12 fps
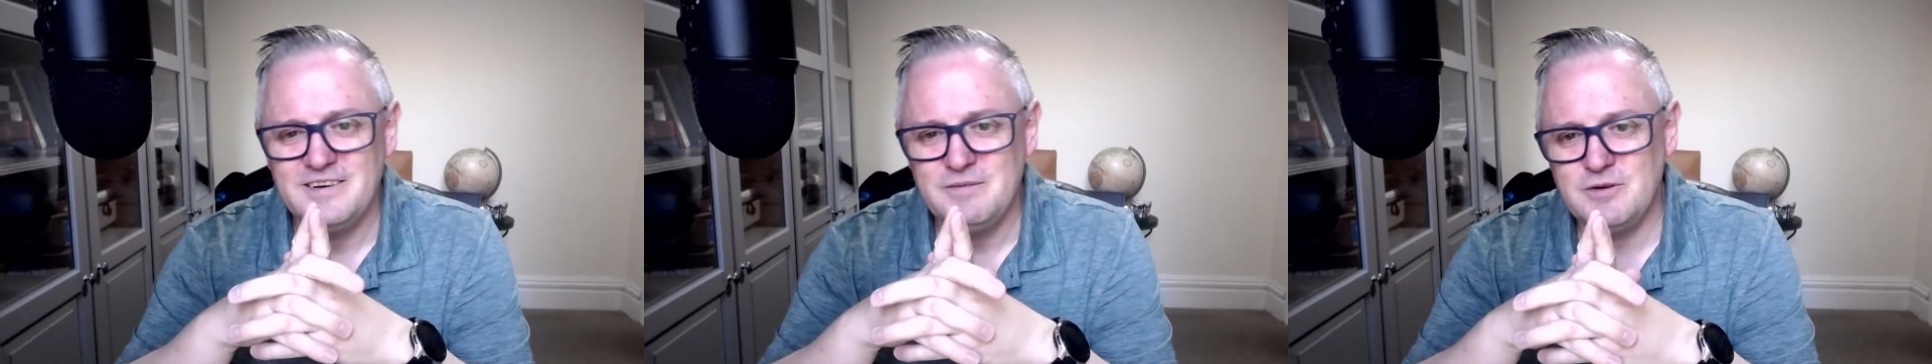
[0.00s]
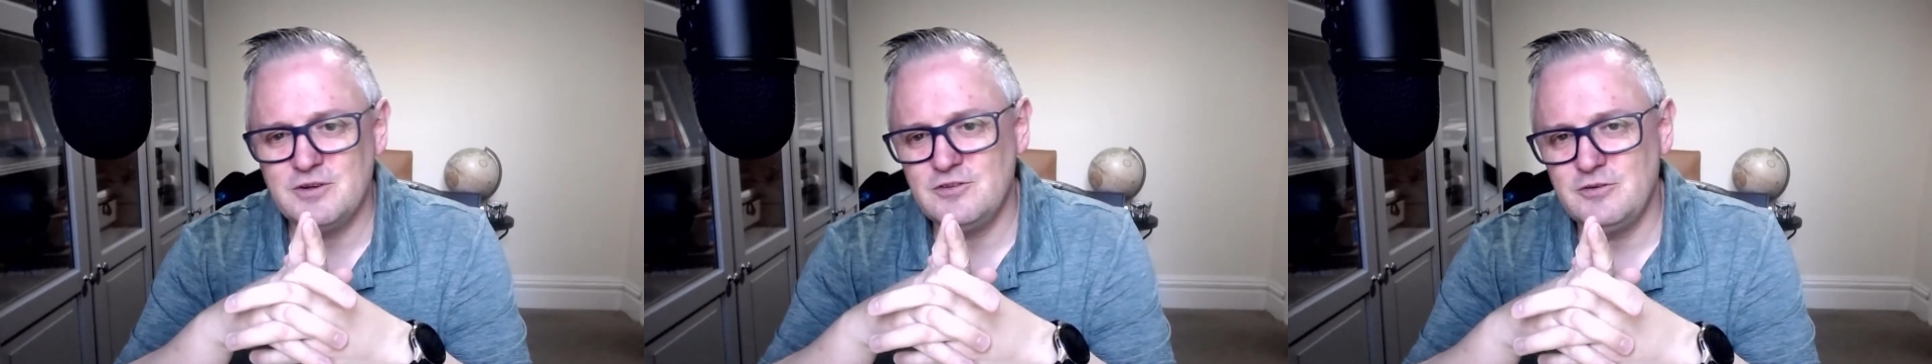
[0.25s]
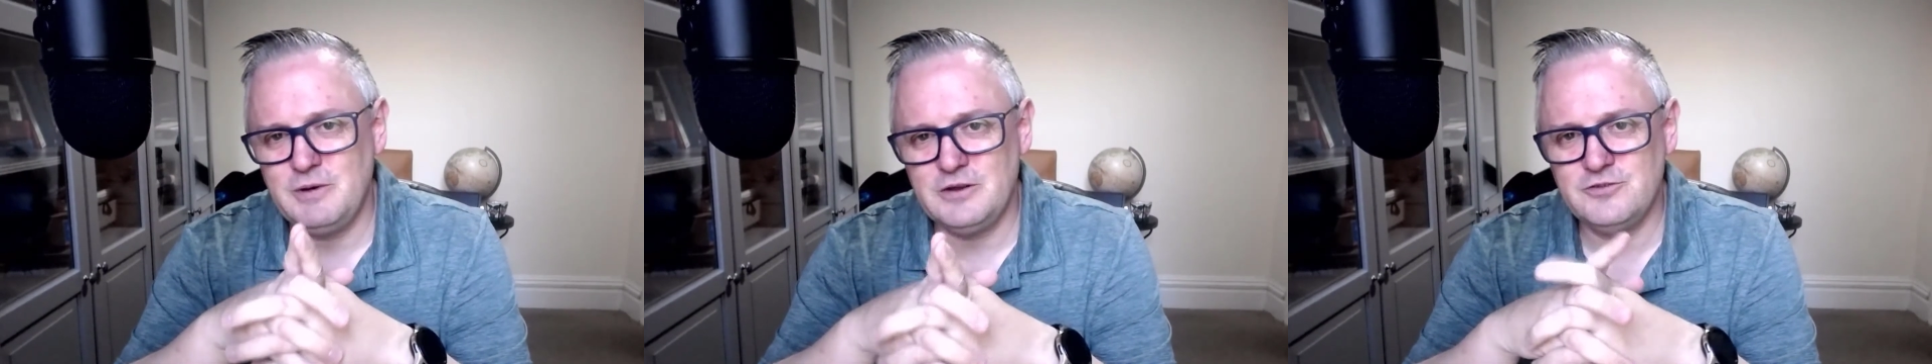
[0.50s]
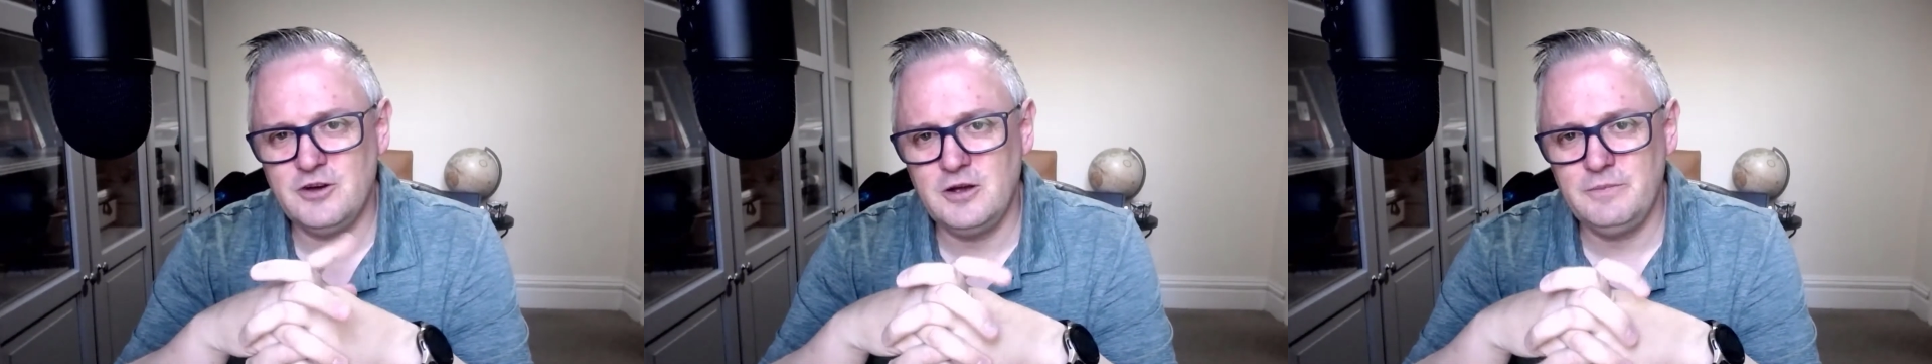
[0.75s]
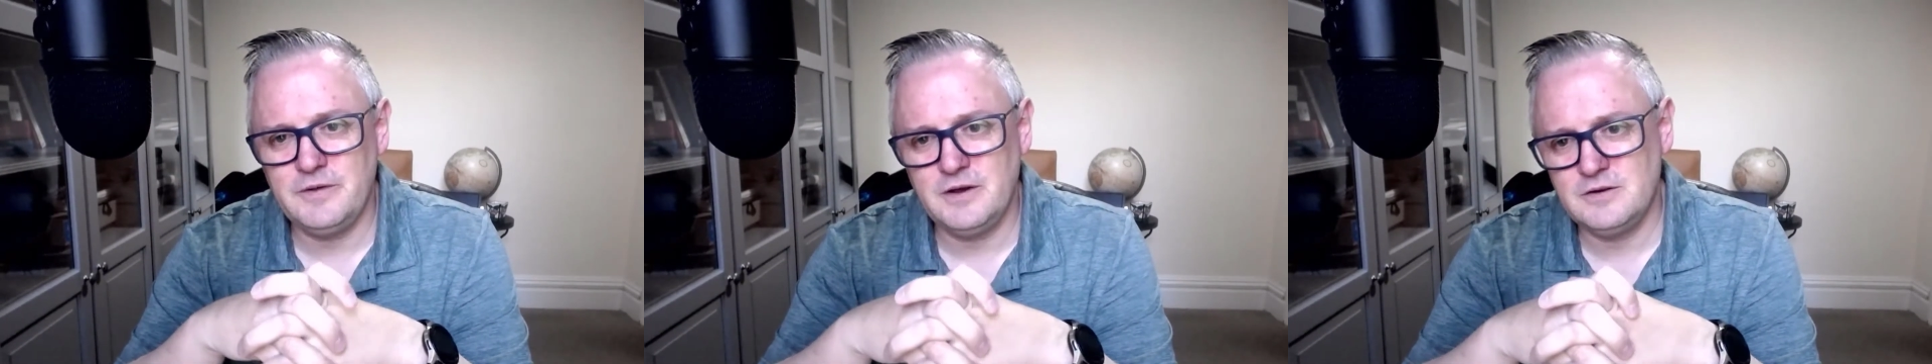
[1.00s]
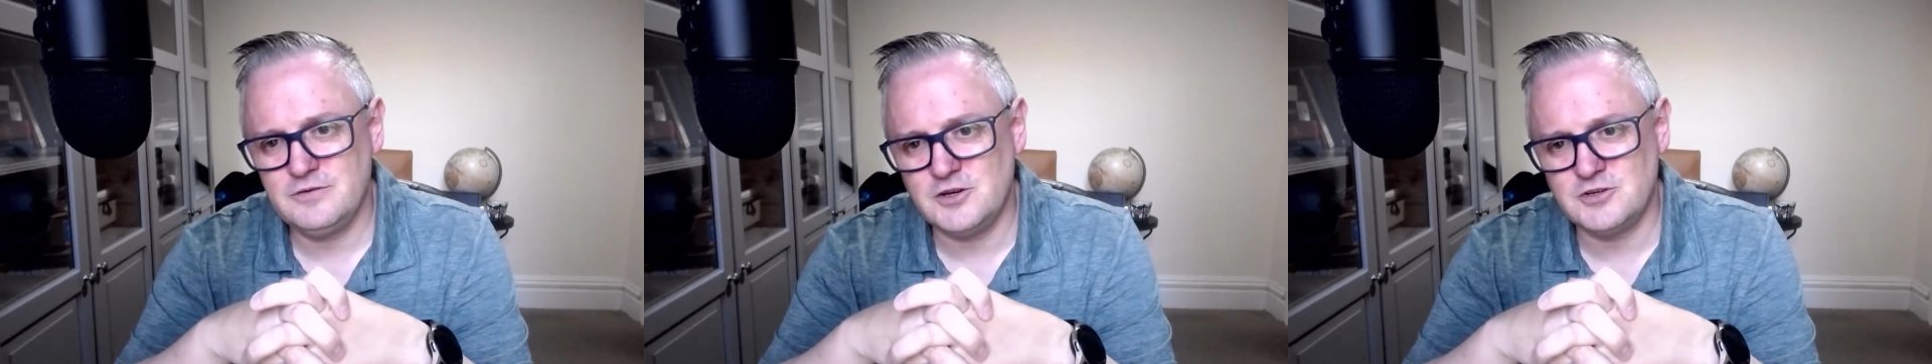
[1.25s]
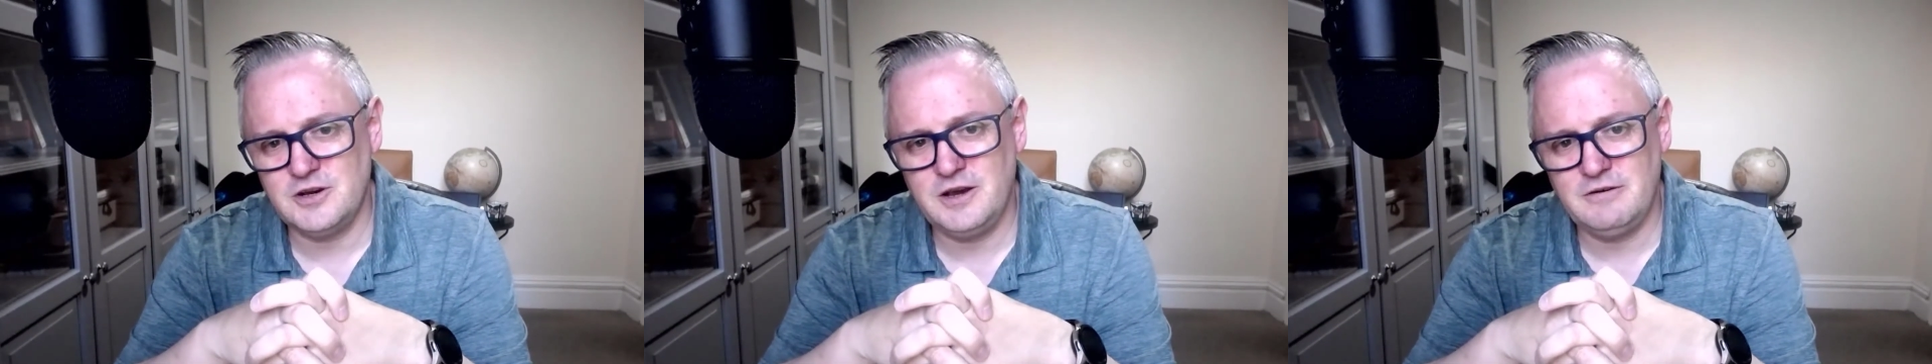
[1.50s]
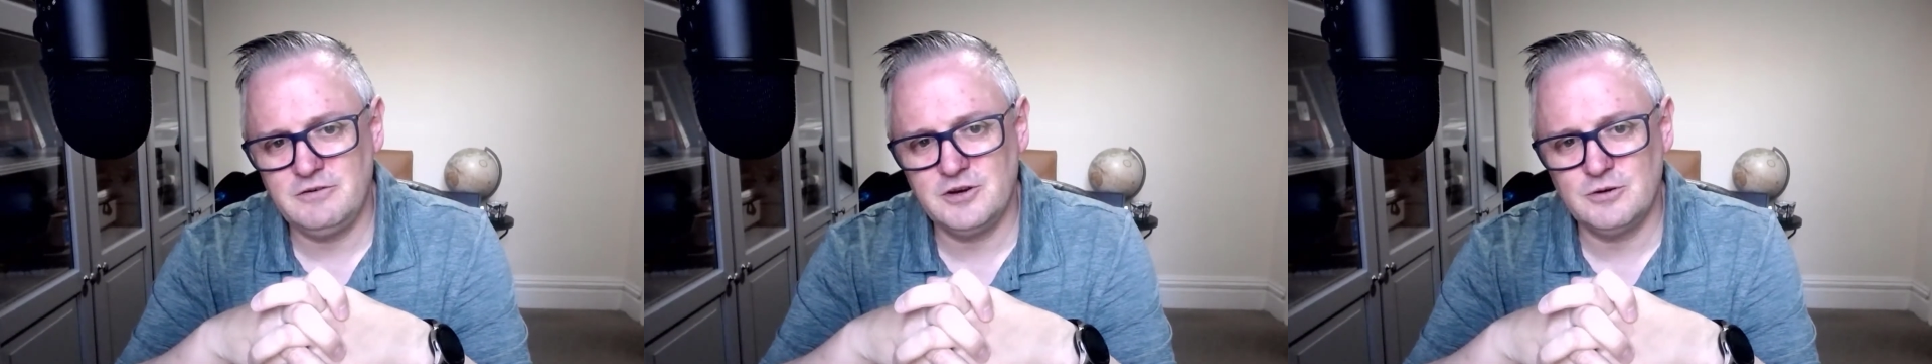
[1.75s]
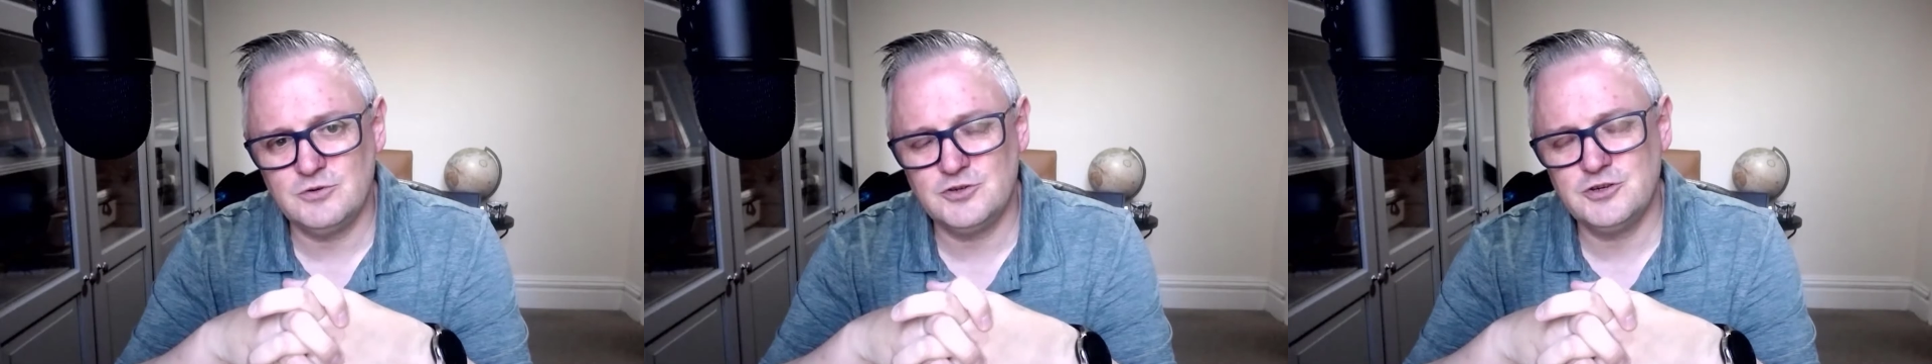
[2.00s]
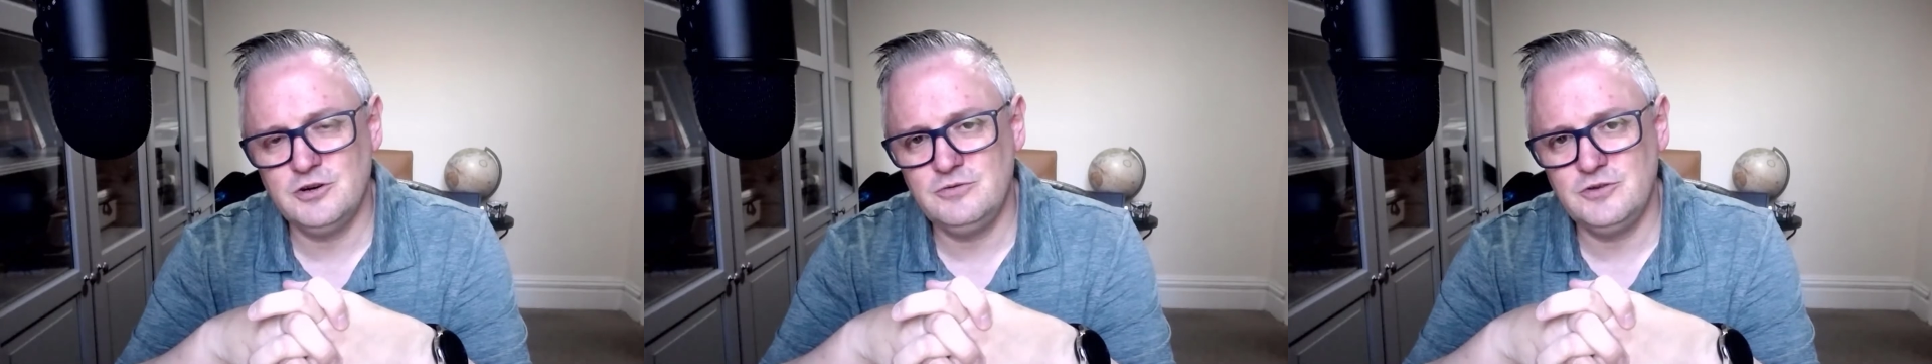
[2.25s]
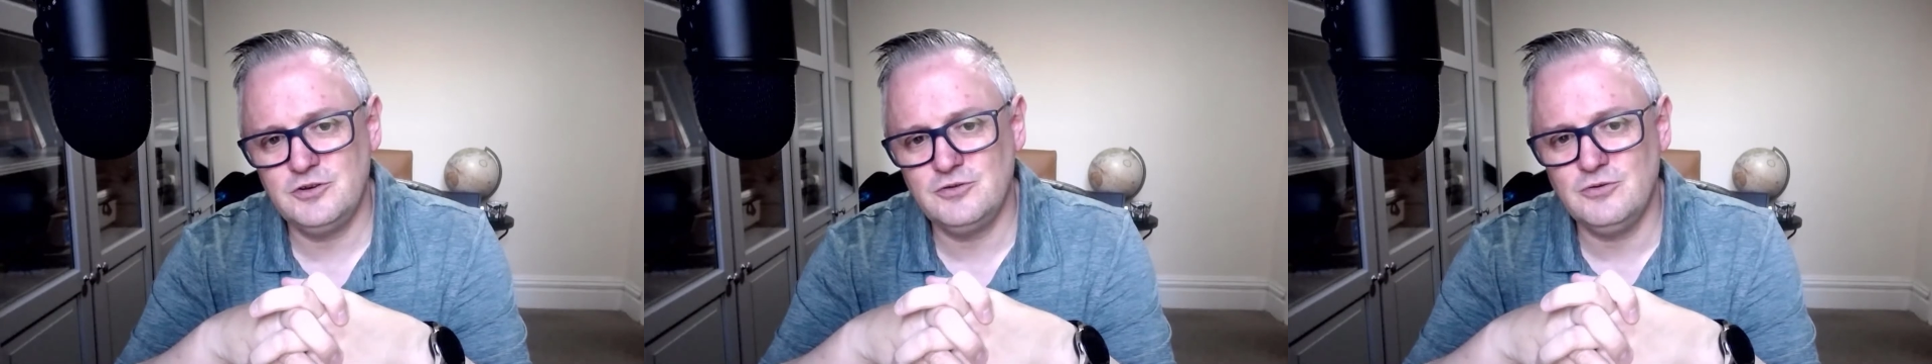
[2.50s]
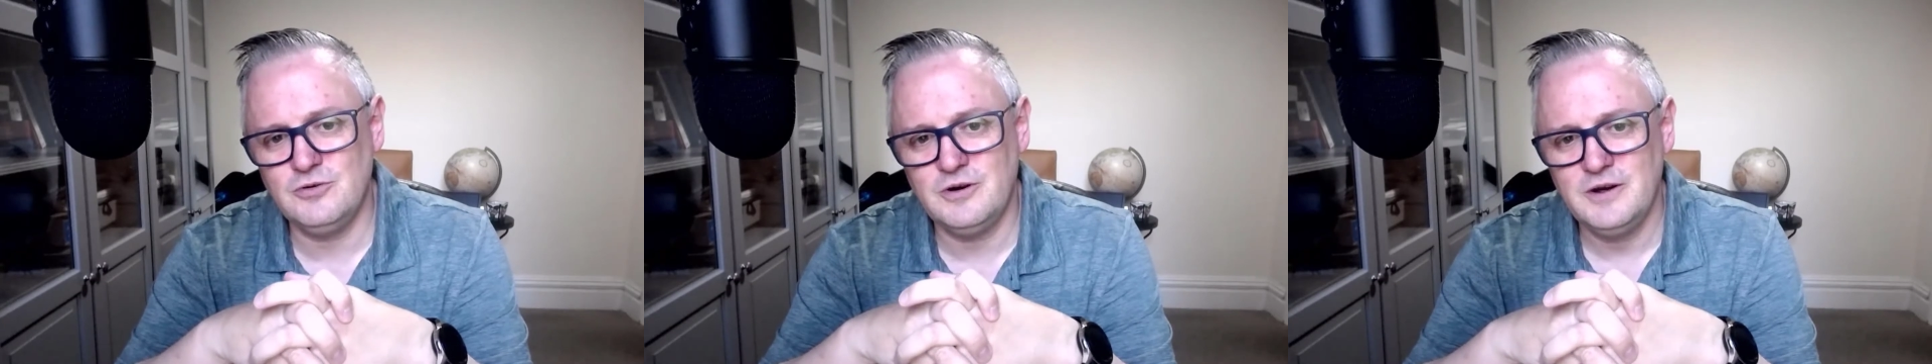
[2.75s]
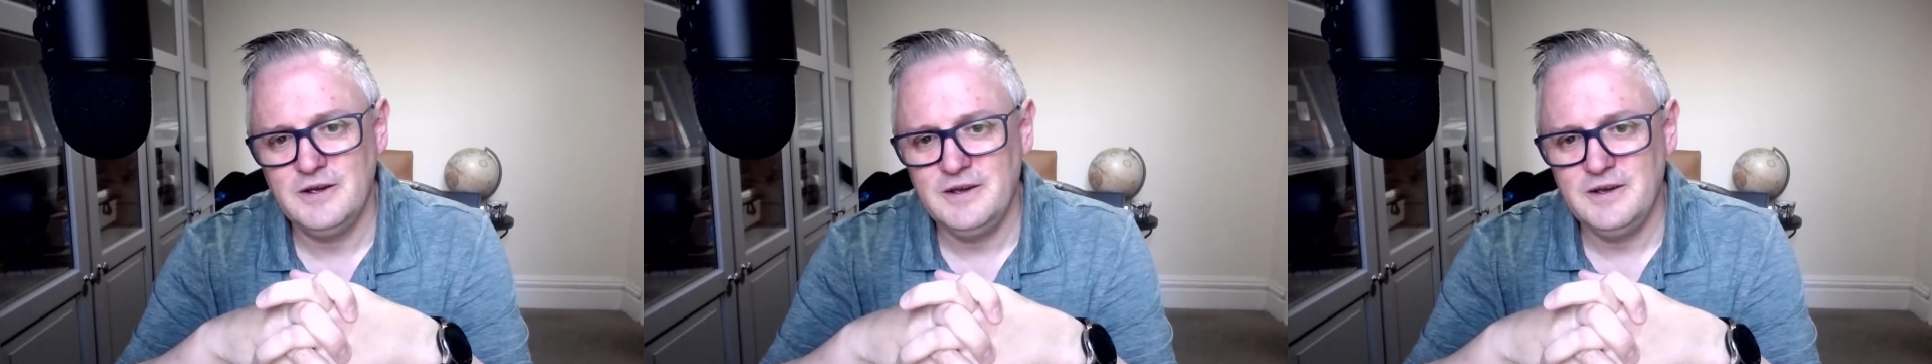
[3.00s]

Because it's about time that such a heretic was shown the door.